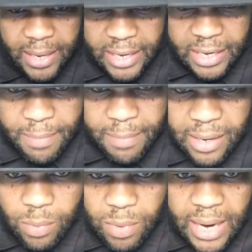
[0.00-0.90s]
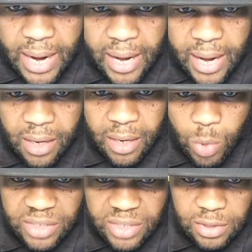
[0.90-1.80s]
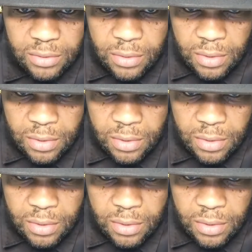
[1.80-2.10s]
Anybody want to add a question?